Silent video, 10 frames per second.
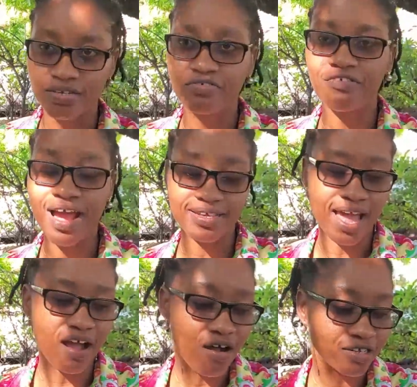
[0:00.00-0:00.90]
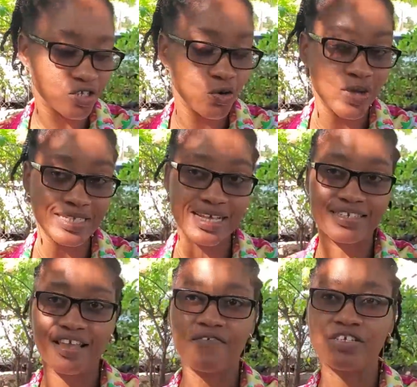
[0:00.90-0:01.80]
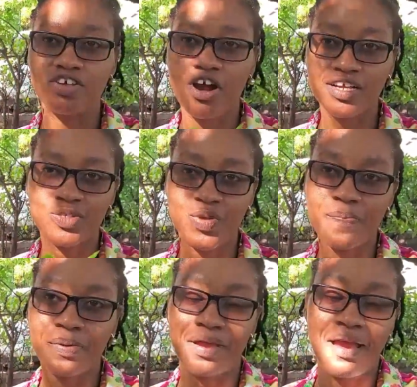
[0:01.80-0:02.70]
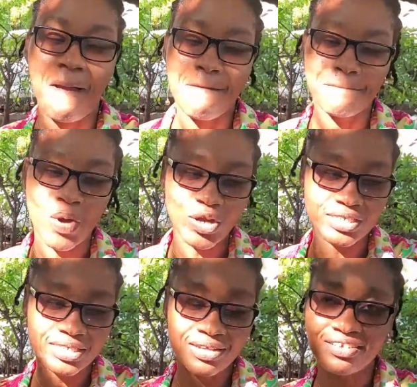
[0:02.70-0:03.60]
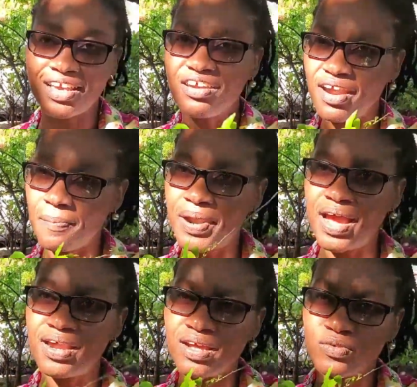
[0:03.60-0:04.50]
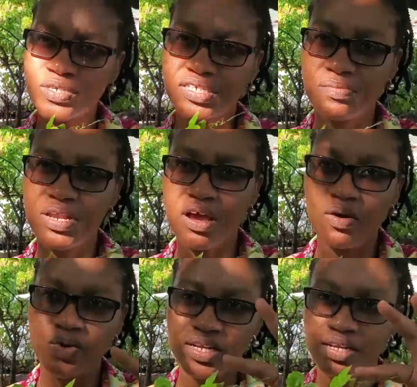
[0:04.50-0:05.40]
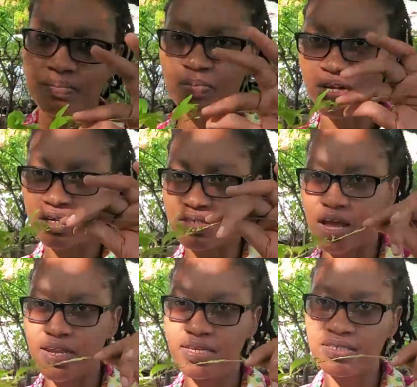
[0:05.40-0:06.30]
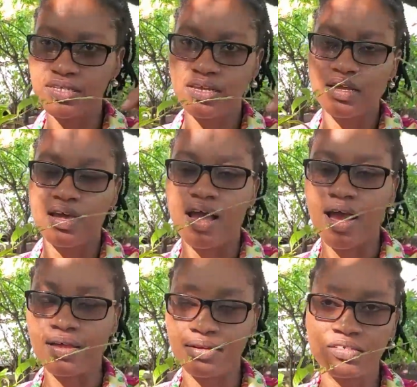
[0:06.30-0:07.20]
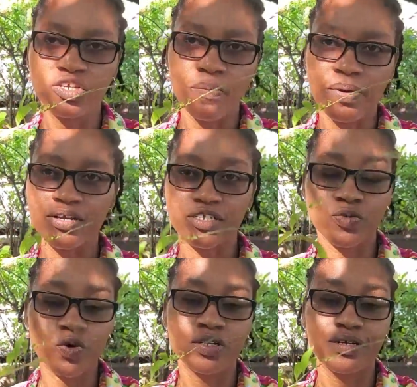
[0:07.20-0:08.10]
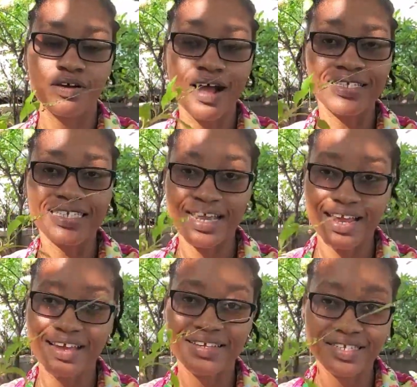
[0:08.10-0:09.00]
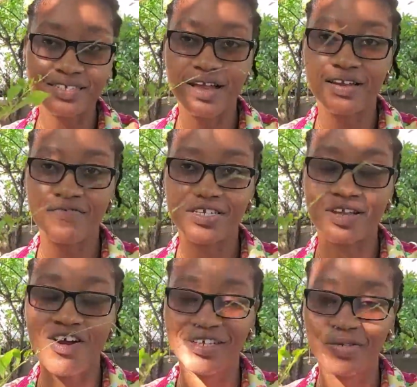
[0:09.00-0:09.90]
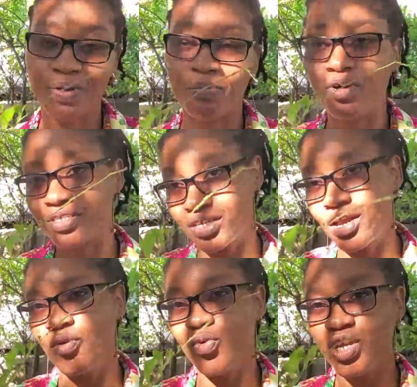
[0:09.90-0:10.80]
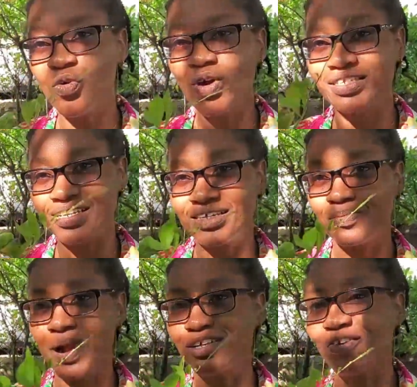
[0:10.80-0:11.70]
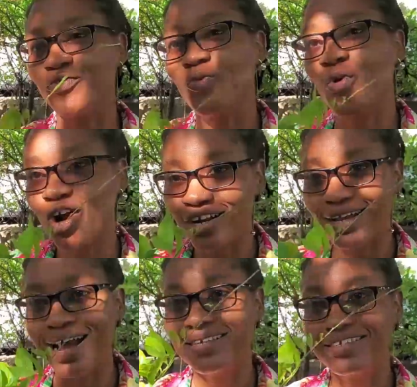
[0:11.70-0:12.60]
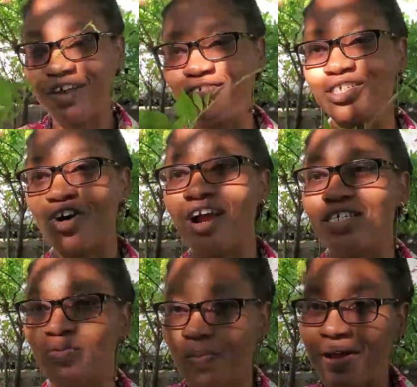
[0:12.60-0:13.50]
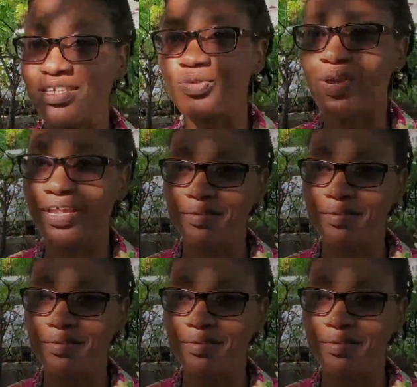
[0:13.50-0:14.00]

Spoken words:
it, right. I also know it as devil's horsewhip. But there's another plant that looks similar with the prickles on it, and some persons would contend that this is not devil's horsewhip, but we know it in this part of the world as devil's horsewhip as well.